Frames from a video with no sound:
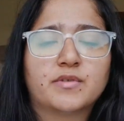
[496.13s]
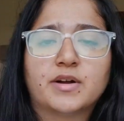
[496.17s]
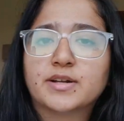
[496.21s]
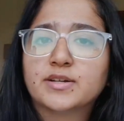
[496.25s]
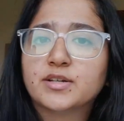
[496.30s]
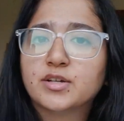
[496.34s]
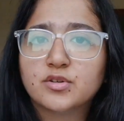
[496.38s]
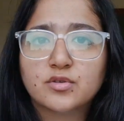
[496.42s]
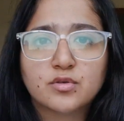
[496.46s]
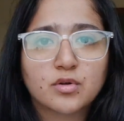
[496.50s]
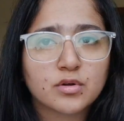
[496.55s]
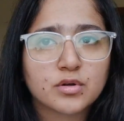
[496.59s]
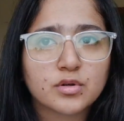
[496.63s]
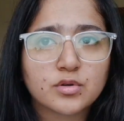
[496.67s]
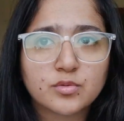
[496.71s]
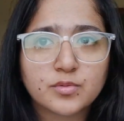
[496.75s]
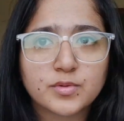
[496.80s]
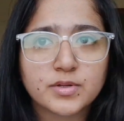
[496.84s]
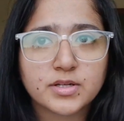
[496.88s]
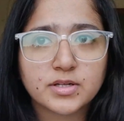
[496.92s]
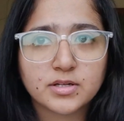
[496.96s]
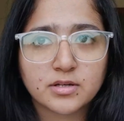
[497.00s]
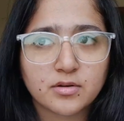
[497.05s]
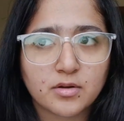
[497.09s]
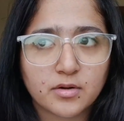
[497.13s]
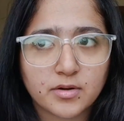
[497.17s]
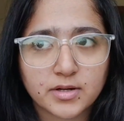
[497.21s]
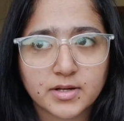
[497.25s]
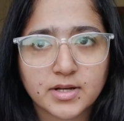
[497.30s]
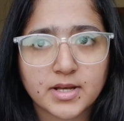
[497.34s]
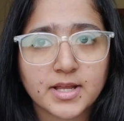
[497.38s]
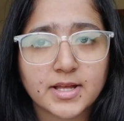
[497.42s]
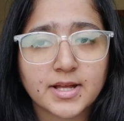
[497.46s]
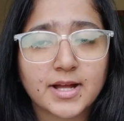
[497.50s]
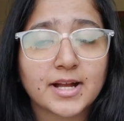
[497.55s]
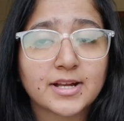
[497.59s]
I did not do in
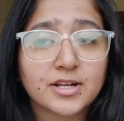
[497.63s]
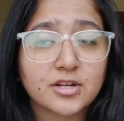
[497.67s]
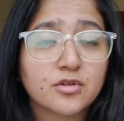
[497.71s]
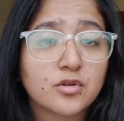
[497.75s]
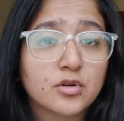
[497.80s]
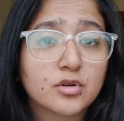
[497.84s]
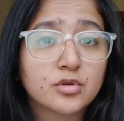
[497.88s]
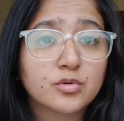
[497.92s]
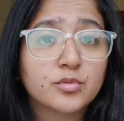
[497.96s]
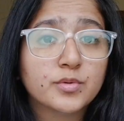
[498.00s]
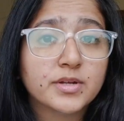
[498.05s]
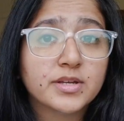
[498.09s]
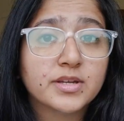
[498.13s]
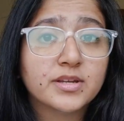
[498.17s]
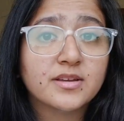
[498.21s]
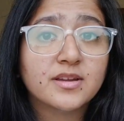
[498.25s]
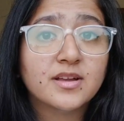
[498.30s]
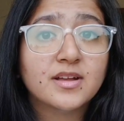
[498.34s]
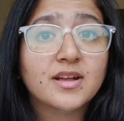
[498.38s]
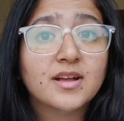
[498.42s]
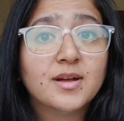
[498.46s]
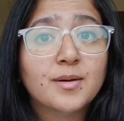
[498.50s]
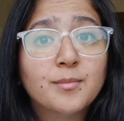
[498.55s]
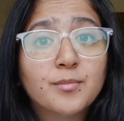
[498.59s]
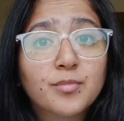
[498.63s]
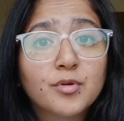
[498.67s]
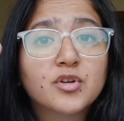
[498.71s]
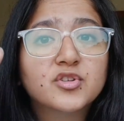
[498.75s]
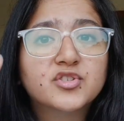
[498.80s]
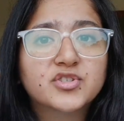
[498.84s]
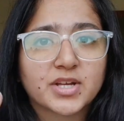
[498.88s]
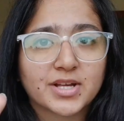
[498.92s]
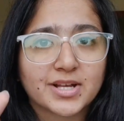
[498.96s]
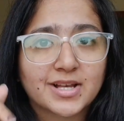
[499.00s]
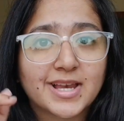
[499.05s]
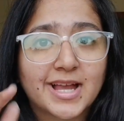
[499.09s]
Deloitte, like I did not do in
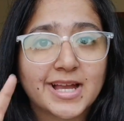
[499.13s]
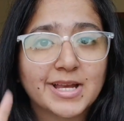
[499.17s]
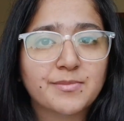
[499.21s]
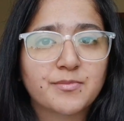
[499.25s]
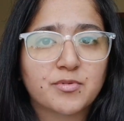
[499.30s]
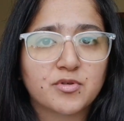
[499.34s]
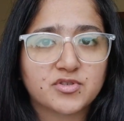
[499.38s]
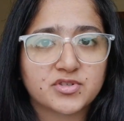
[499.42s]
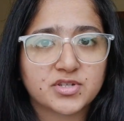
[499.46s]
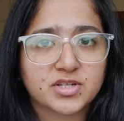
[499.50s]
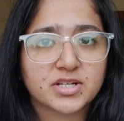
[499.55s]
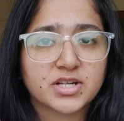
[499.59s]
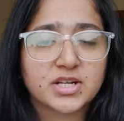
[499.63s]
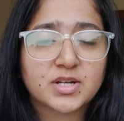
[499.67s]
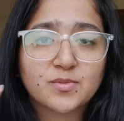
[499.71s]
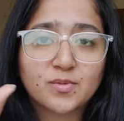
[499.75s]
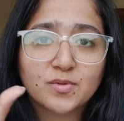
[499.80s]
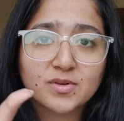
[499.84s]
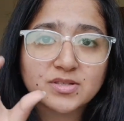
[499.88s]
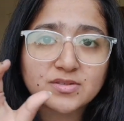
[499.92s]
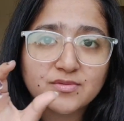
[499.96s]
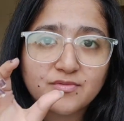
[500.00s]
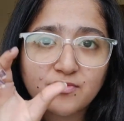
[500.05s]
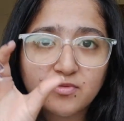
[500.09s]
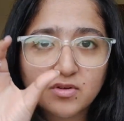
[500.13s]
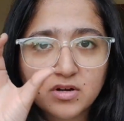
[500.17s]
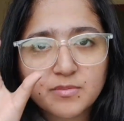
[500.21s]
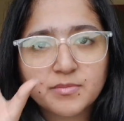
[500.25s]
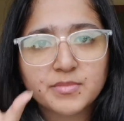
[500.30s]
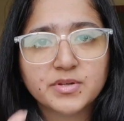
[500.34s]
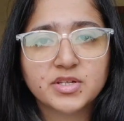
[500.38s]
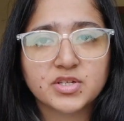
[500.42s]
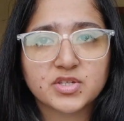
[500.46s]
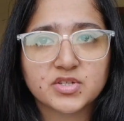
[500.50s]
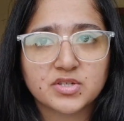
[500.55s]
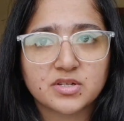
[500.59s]
project, client project. It was firm
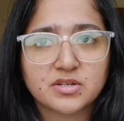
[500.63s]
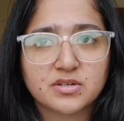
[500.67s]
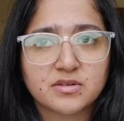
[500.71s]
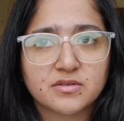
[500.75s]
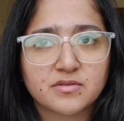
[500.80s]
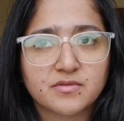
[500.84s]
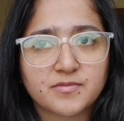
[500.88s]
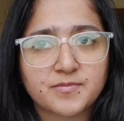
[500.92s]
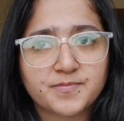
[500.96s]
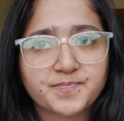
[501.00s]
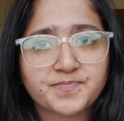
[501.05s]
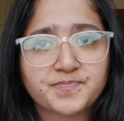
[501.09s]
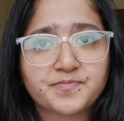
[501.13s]
initiative.